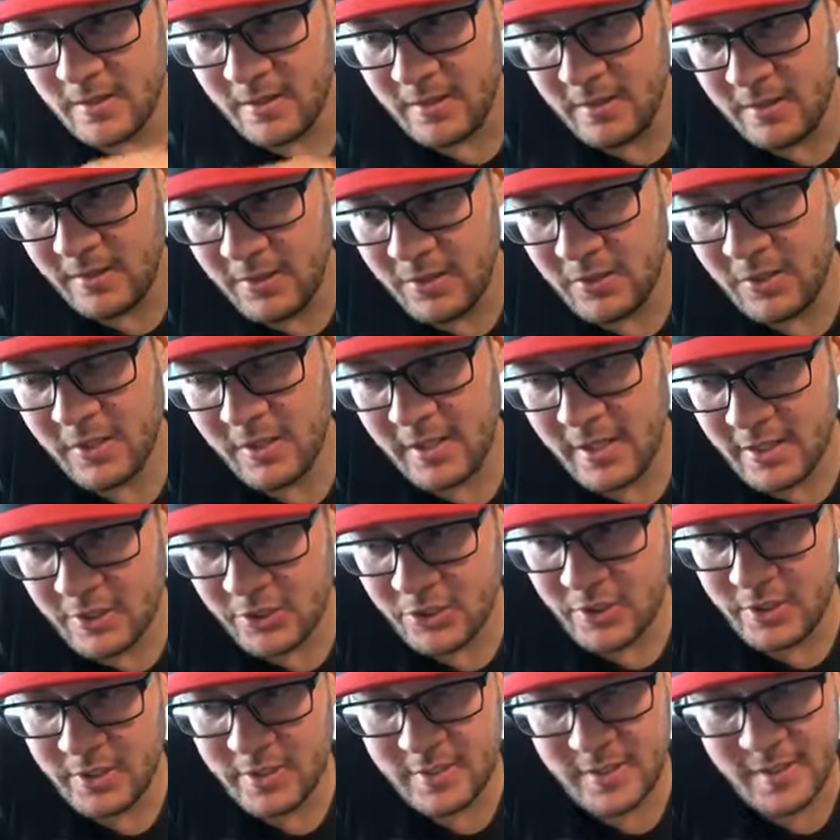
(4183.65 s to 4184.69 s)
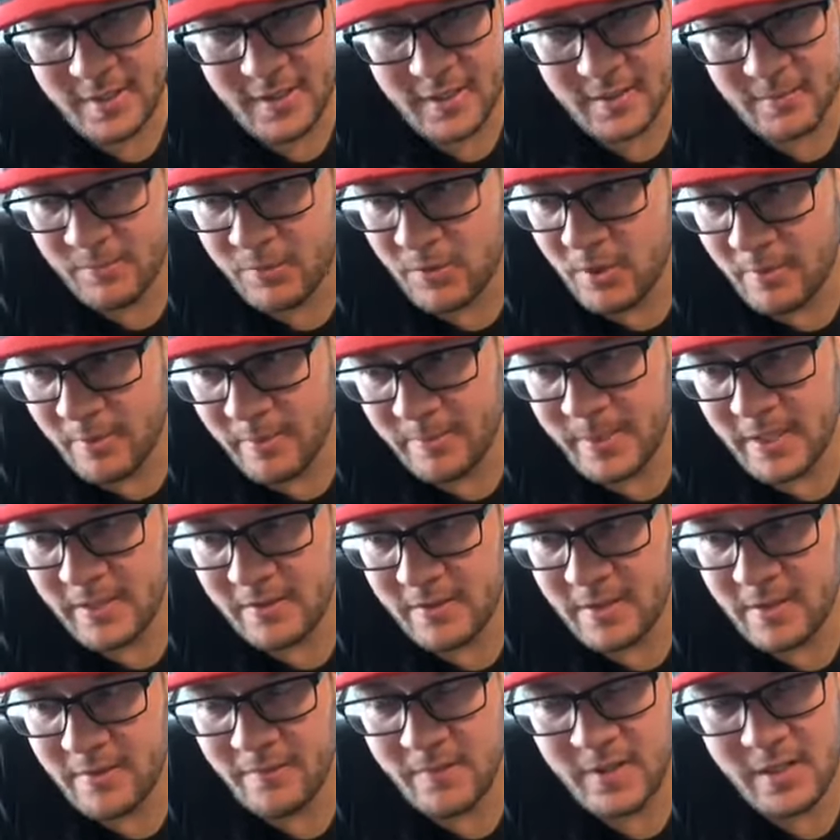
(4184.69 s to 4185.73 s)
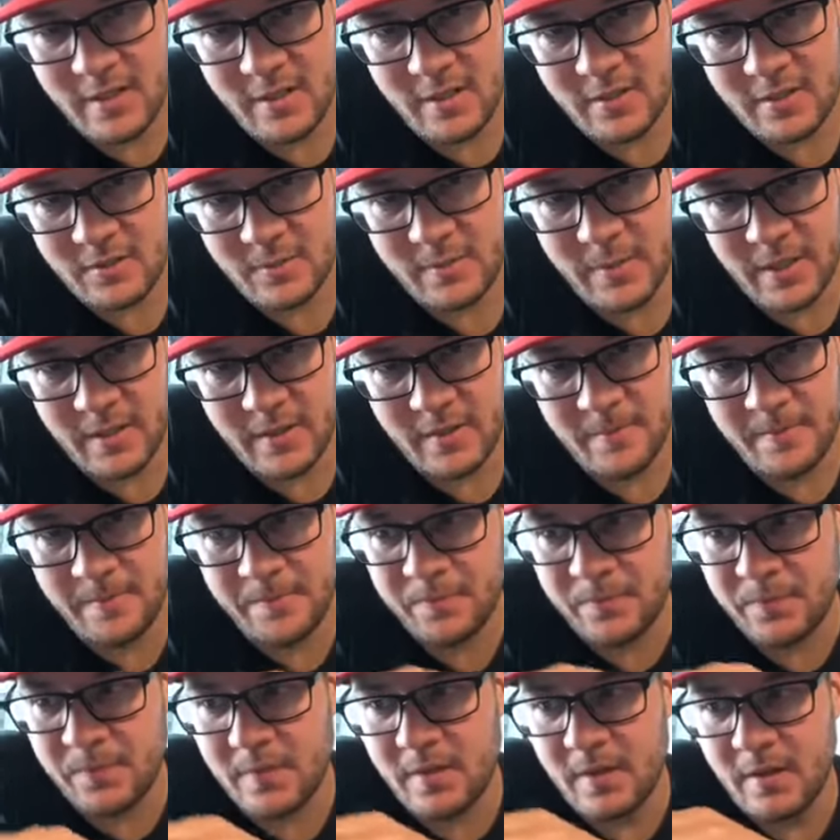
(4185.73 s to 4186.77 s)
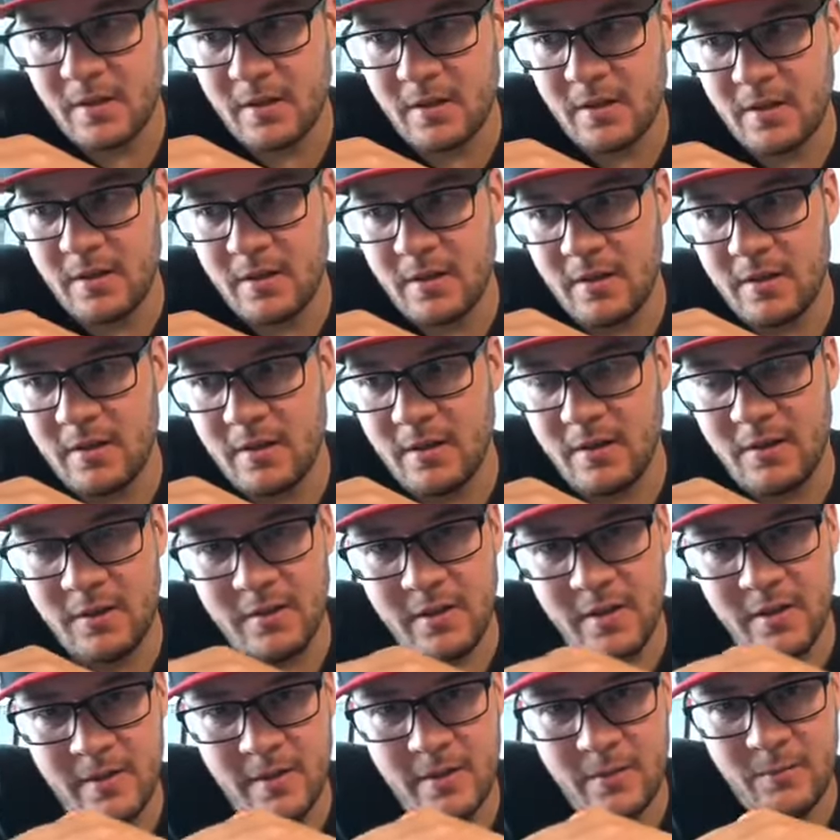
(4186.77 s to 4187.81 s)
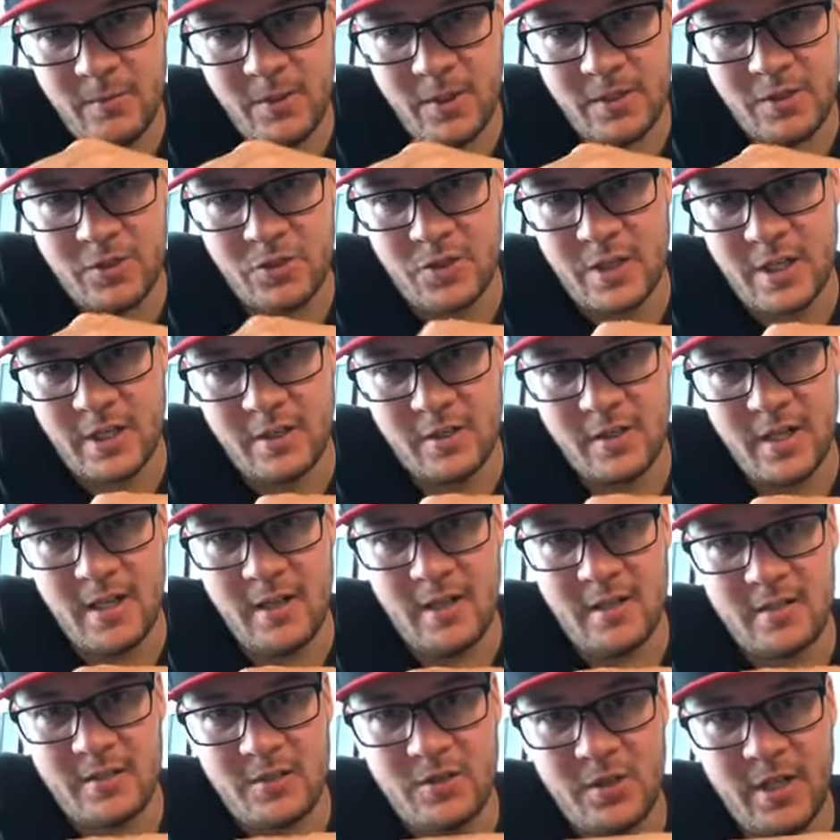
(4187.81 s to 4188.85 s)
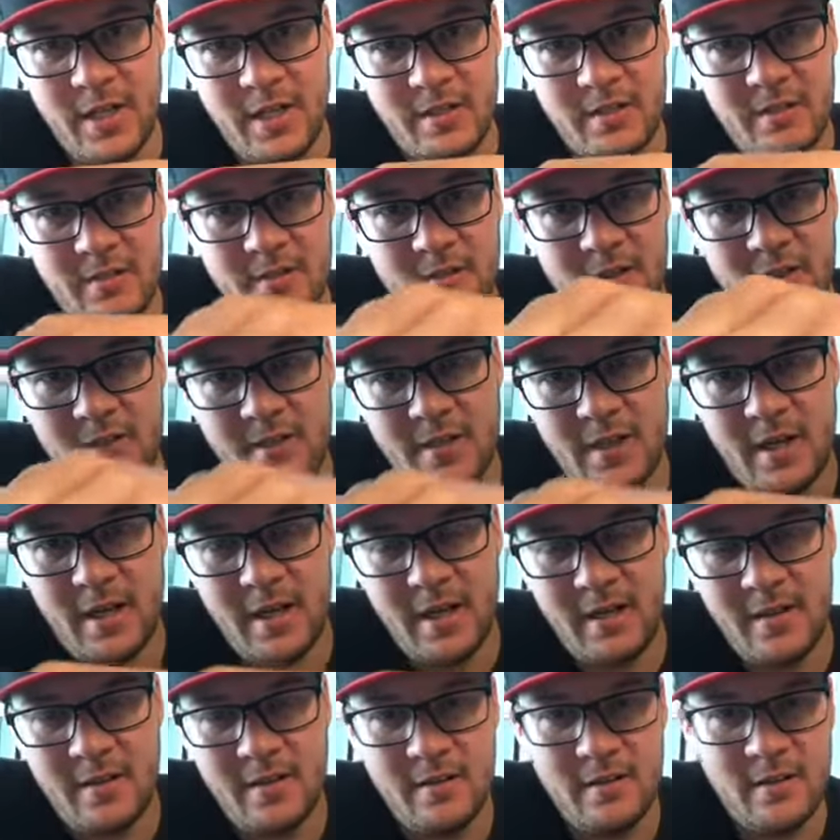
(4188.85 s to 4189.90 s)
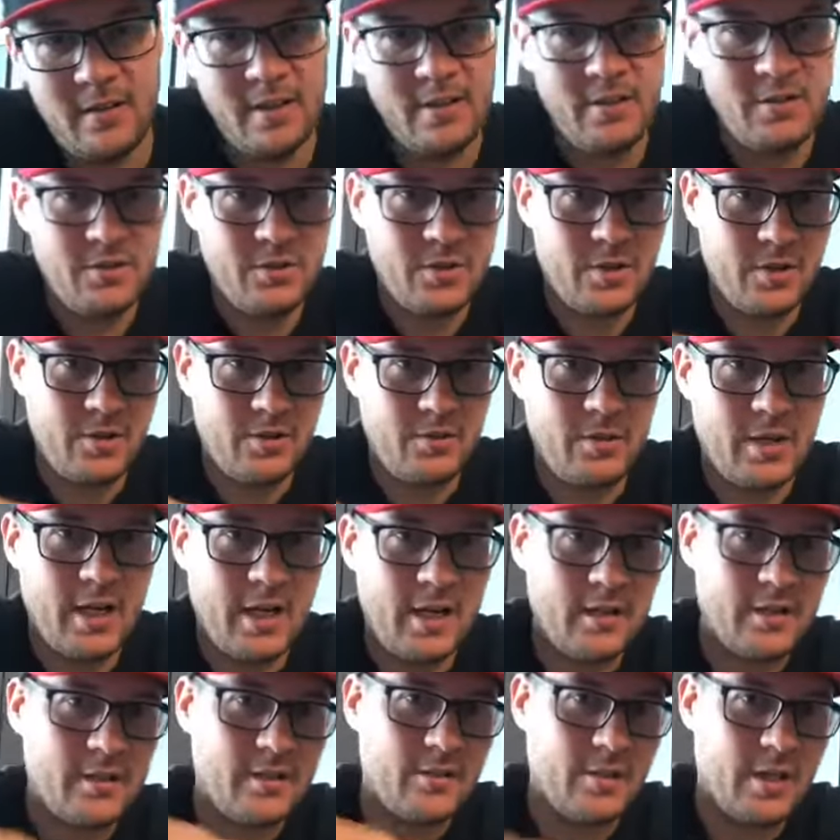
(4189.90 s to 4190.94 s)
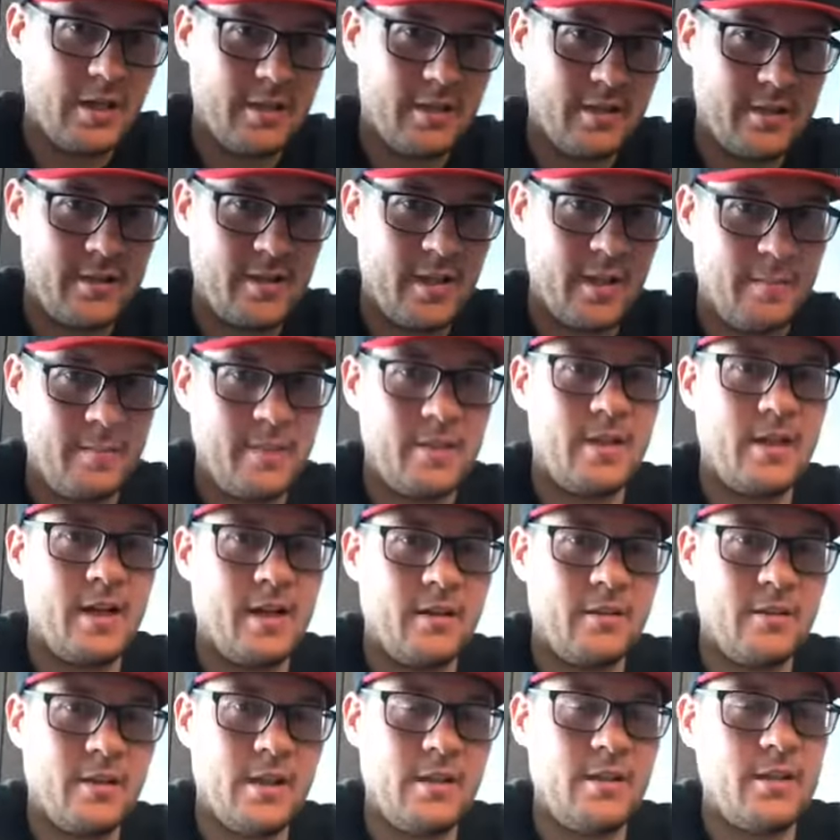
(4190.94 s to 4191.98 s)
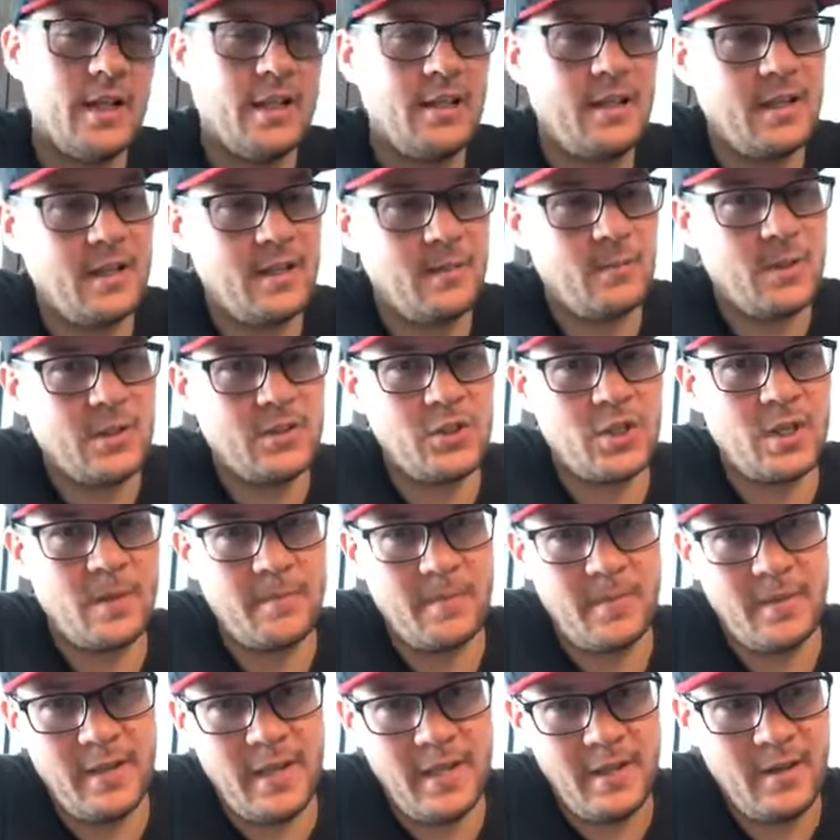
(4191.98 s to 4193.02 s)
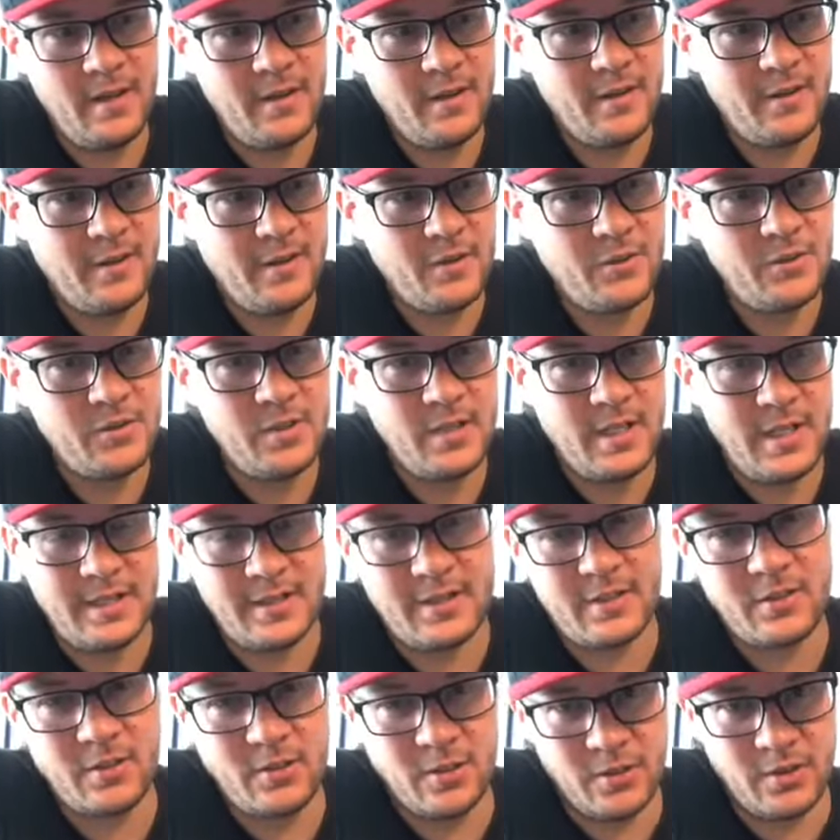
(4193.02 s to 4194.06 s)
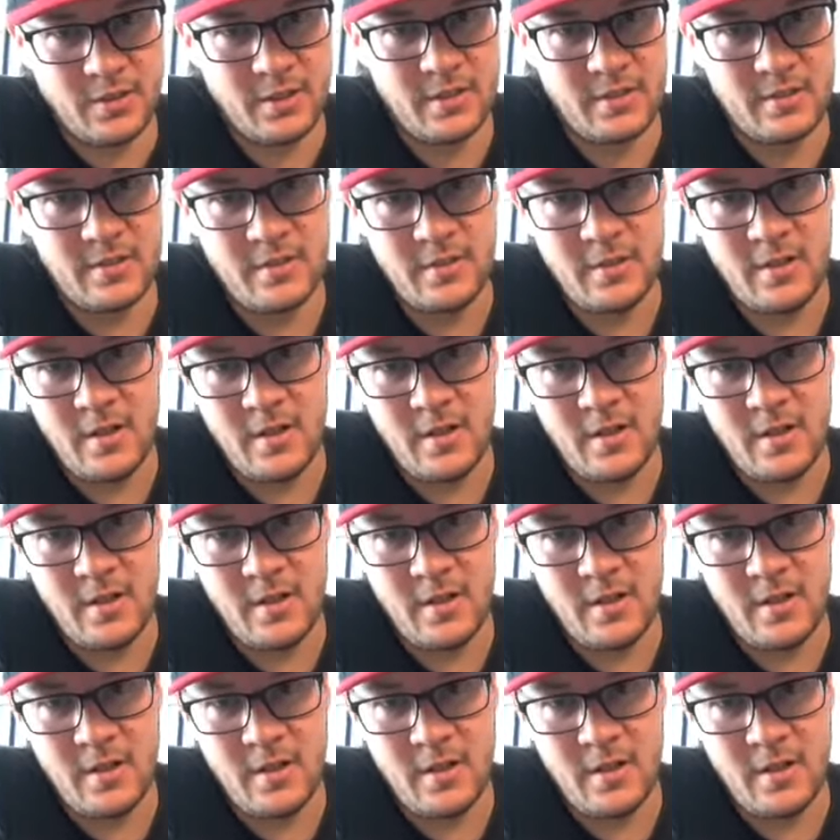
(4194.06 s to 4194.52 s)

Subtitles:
you can actually see it probably on some videos, but on the World's track, you had the straight on the side, then you turned right and you had the steps down, then you had that one jump. Then those next corners,